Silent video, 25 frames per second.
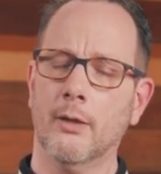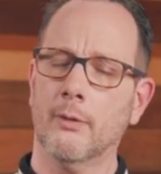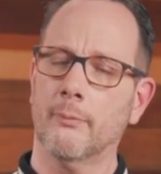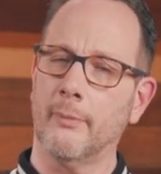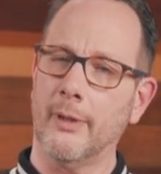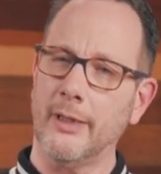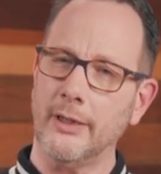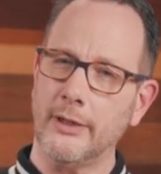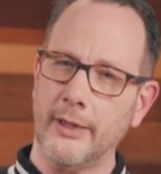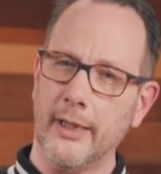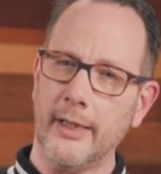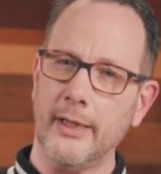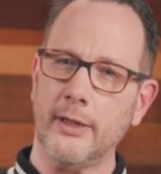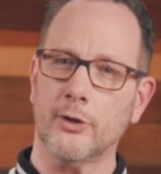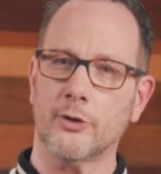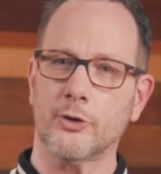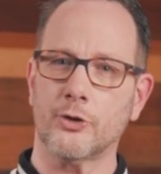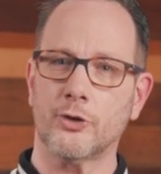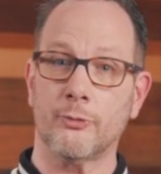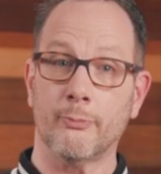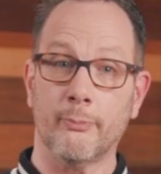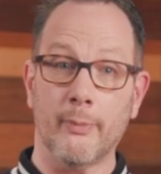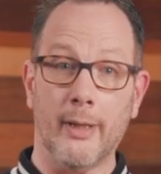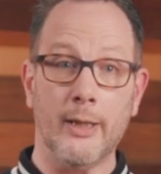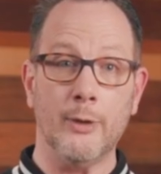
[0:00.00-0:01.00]

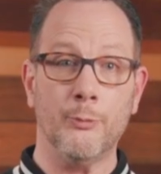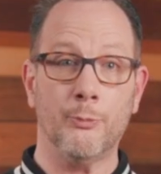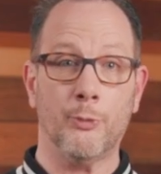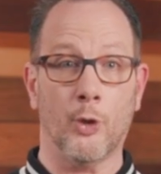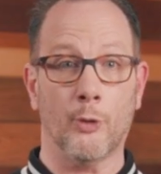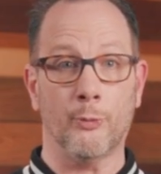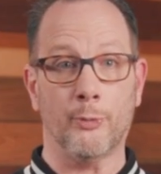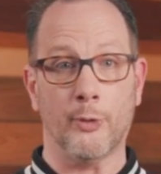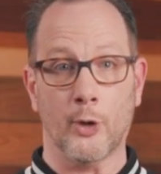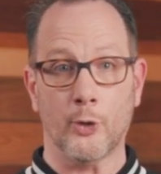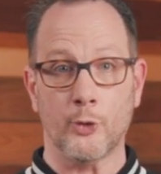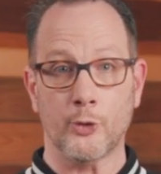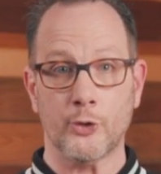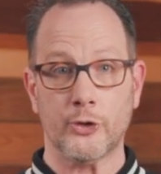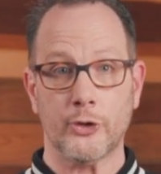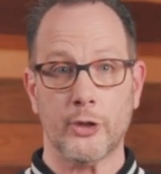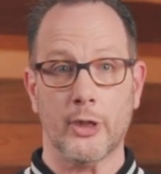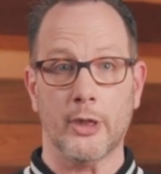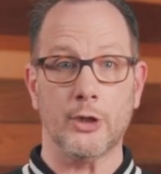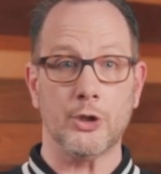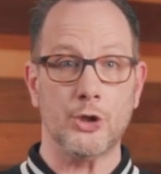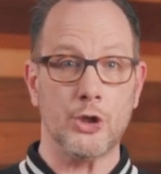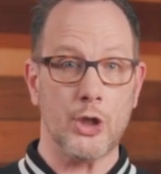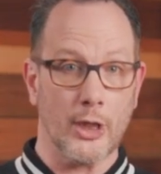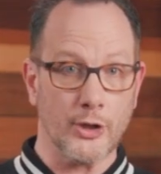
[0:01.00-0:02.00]
Maintainers may propose
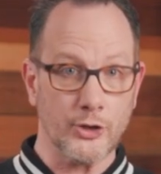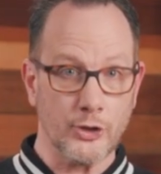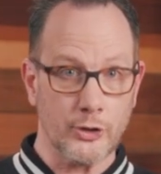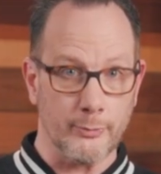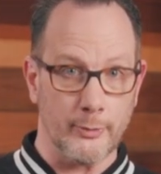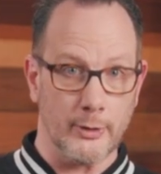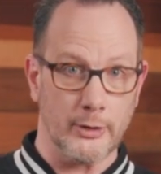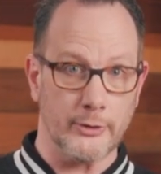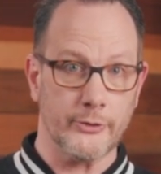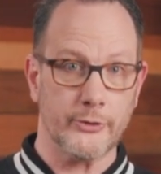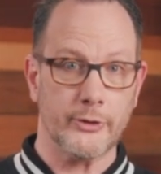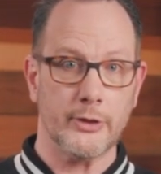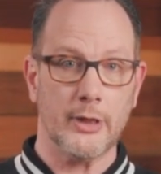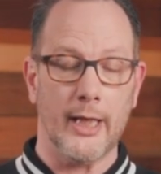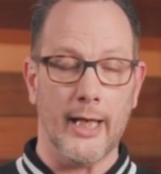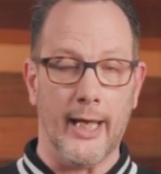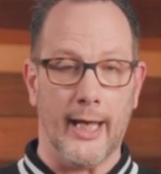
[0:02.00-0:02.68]
adjustments,